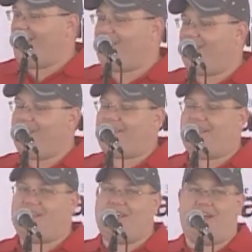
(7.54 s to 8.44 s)

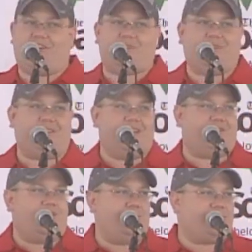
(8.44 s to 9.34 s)
think Congressman
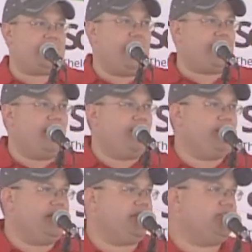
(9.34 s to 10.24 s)
Dave Loebsack
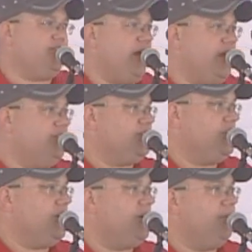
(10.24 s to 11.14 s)
might be in his final
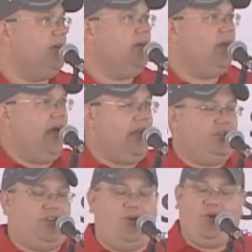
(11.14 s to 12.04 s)
term. I
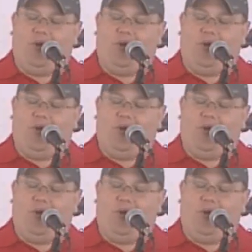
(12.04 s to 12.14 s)
don't know who